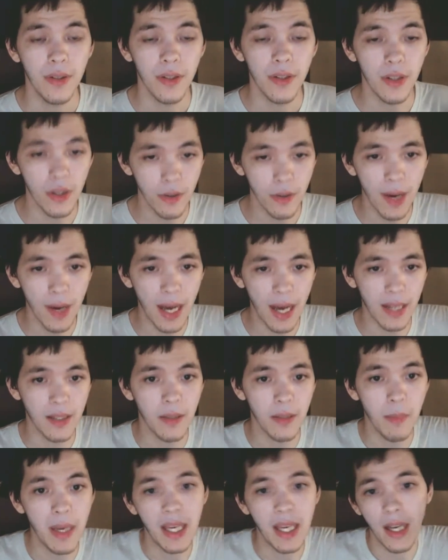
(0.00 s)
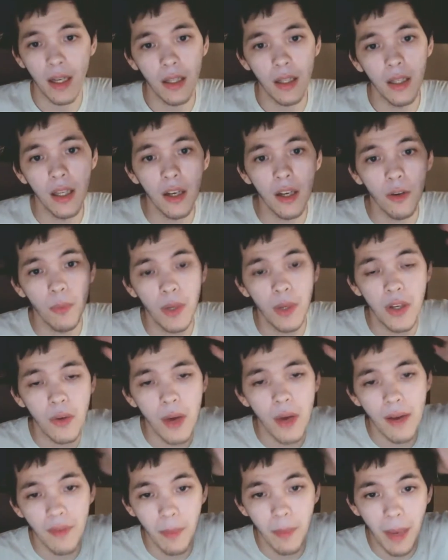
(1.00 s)
You've had to make it clear when you
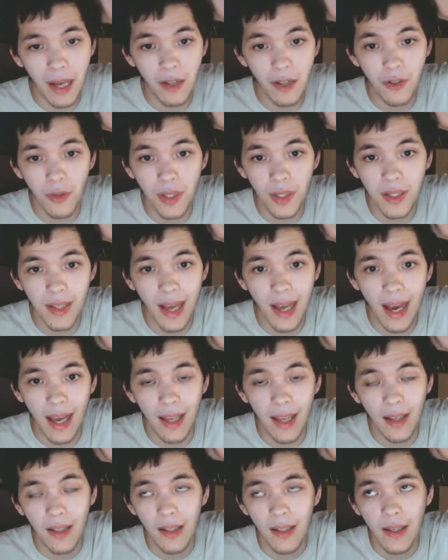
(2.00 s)
have a boundary set.